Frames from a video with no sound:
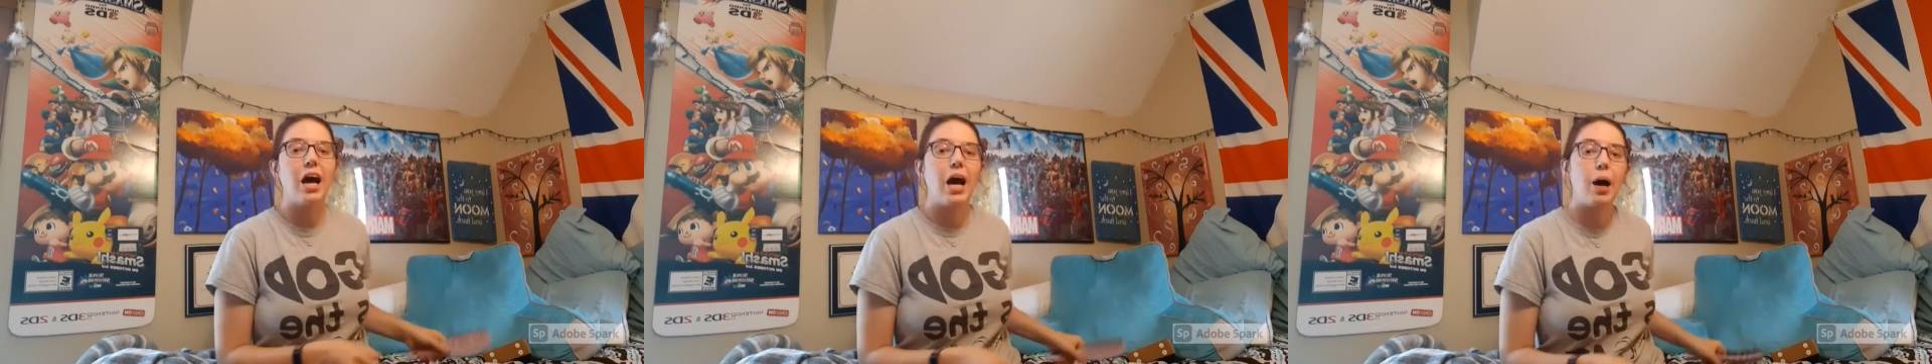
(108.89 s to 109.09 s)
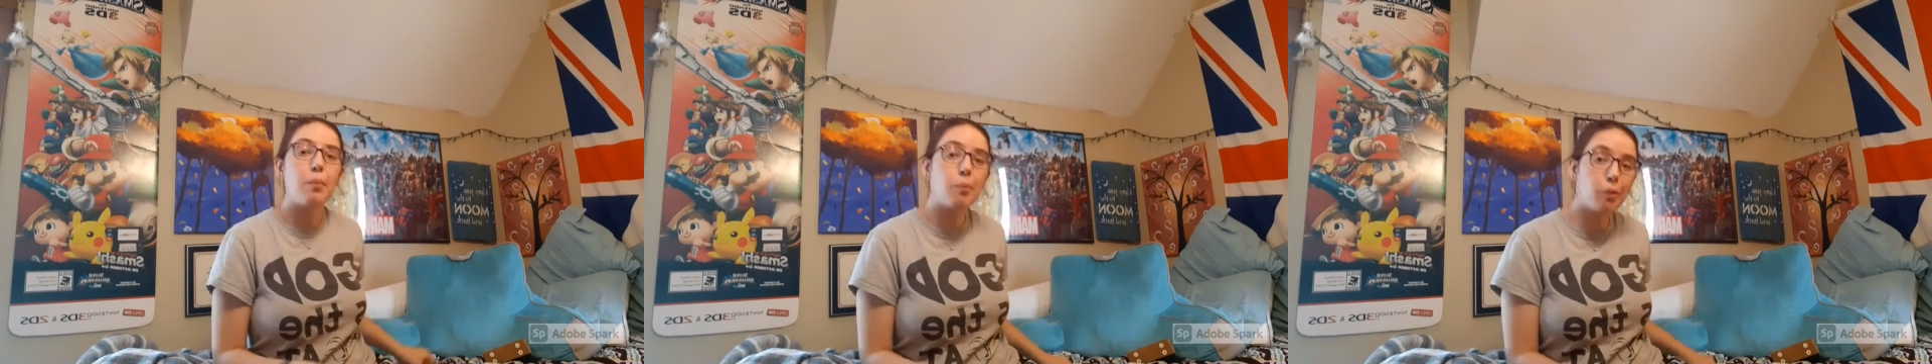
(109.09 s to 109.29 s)

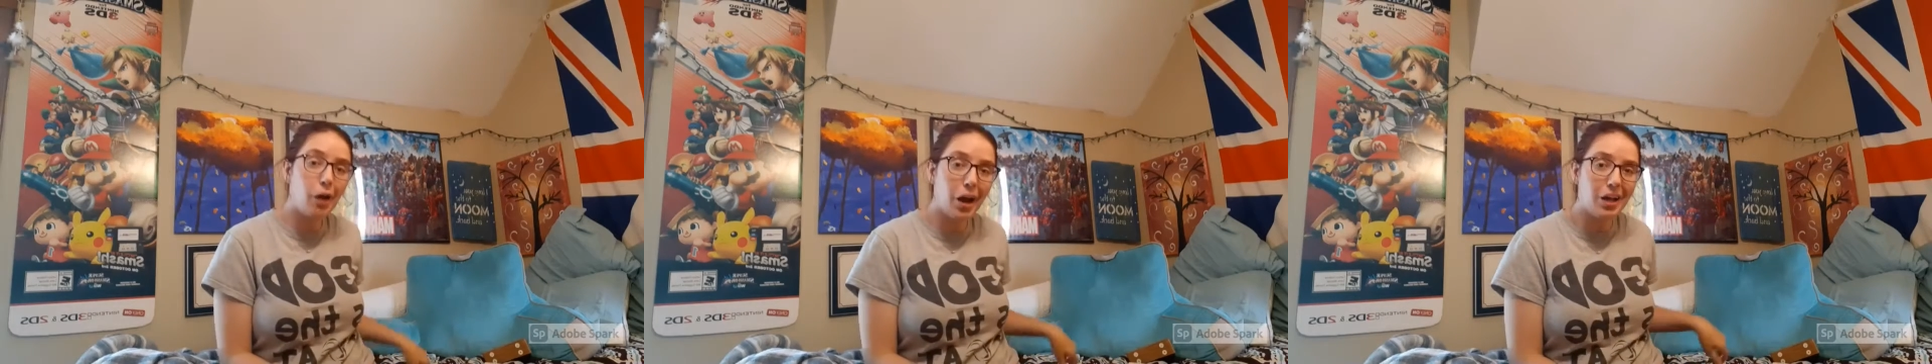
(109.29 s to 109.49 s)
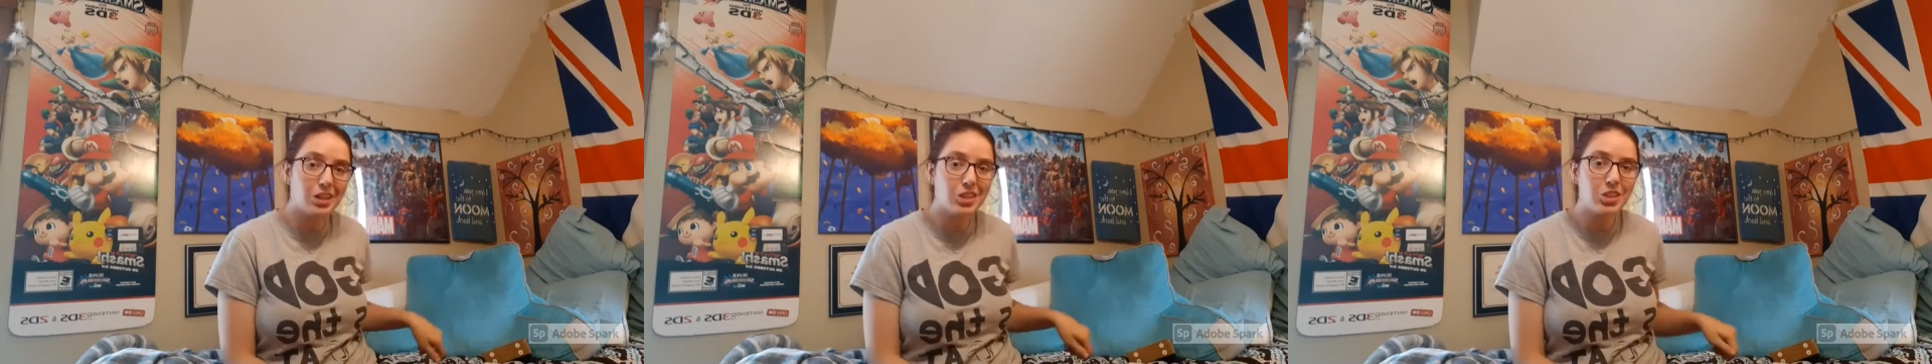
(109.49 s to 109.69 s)
A
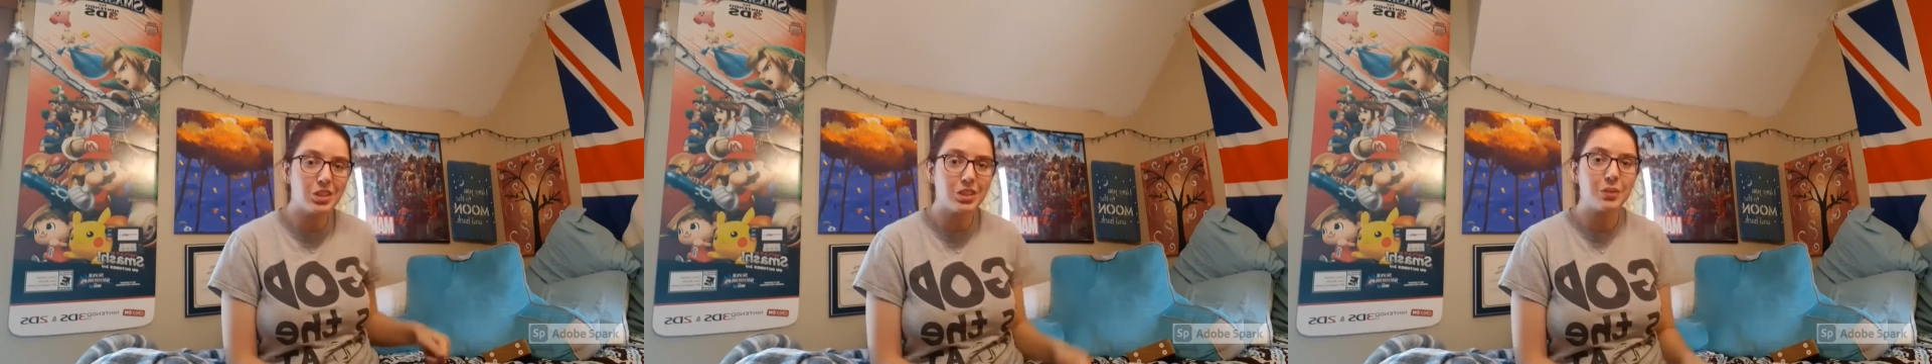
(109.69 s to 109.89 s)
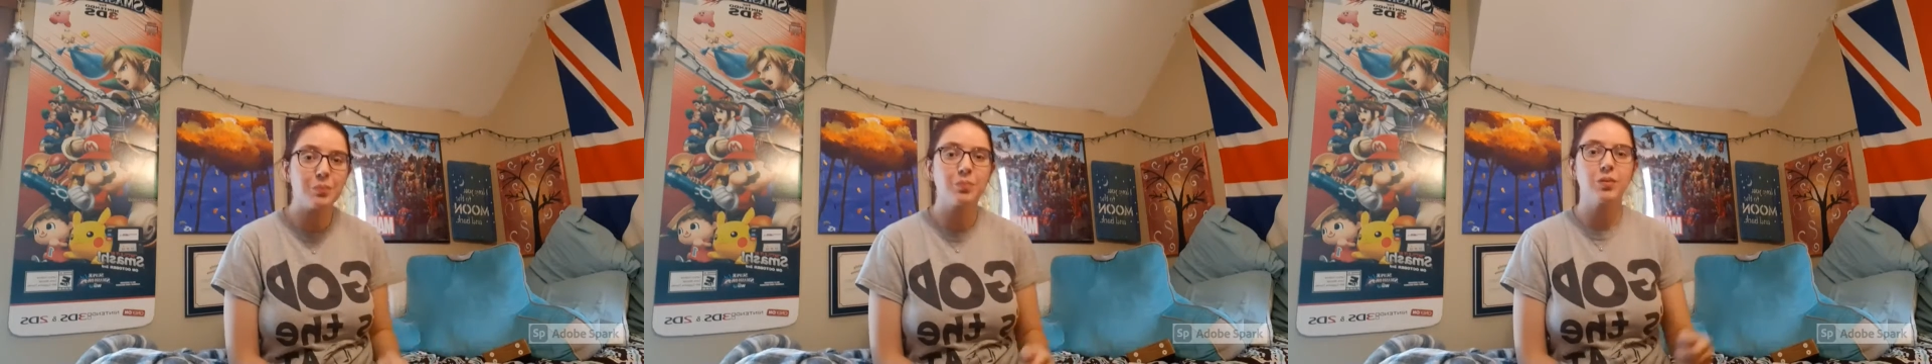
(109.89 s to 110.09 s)

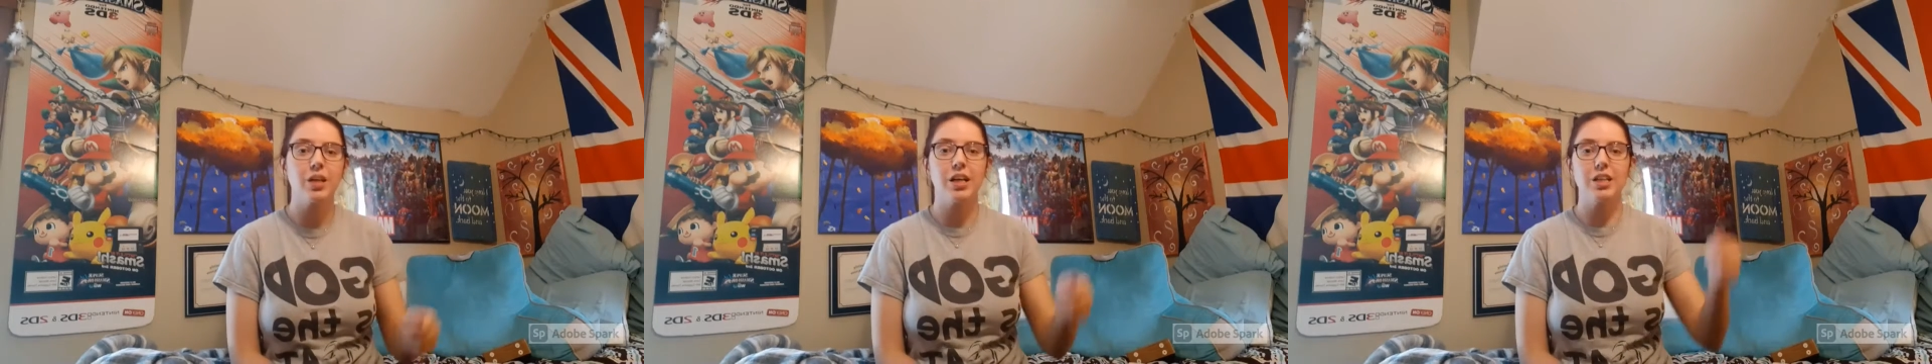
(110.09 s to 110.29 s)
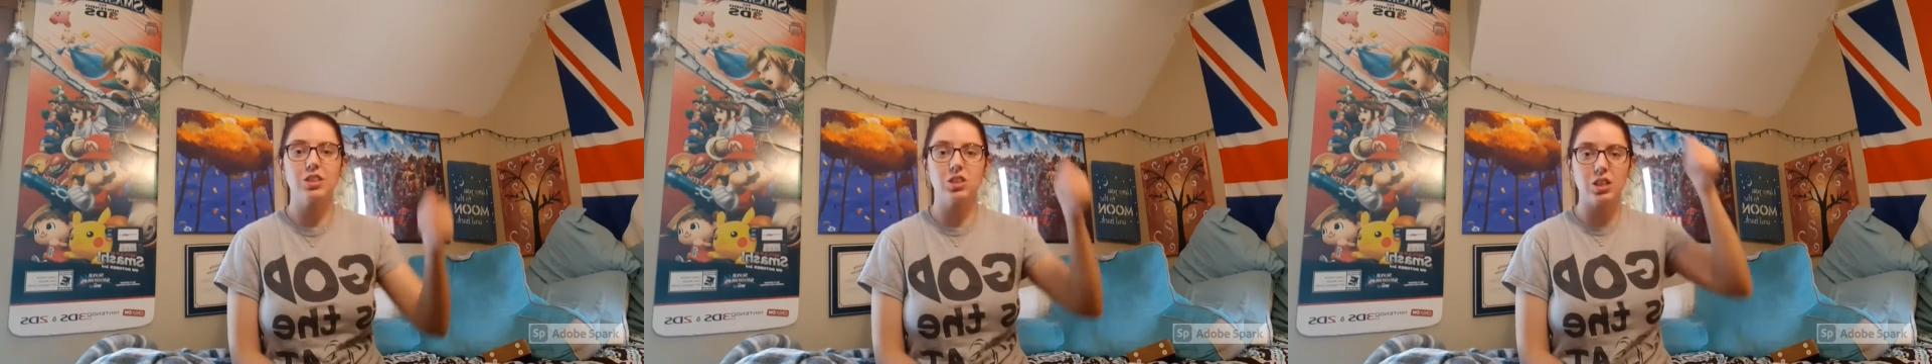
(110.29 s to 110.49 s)
brush
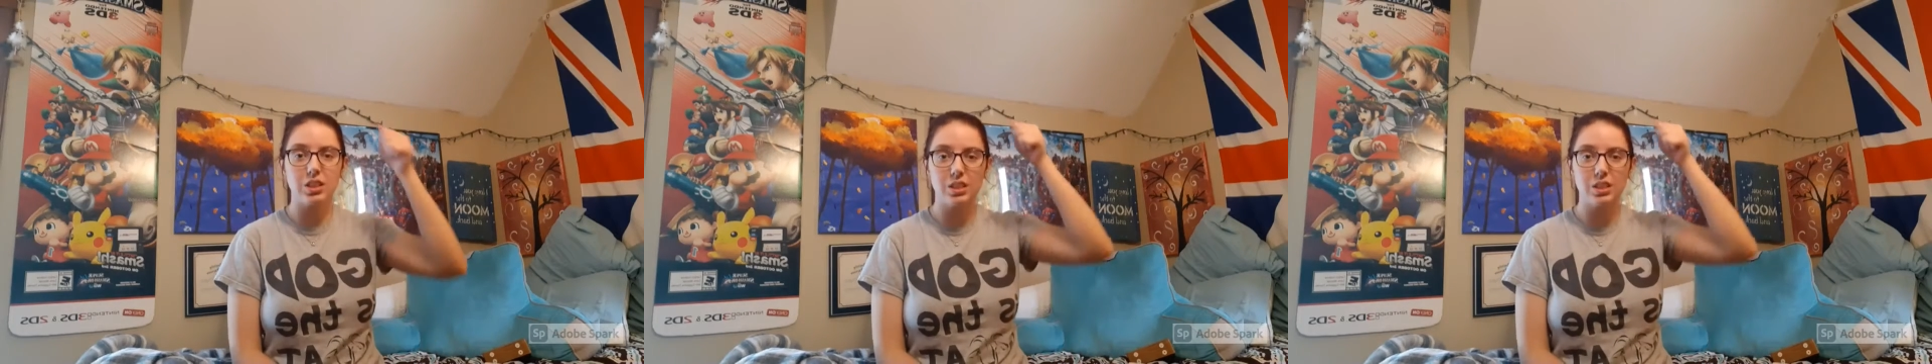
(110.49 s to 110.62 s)
is just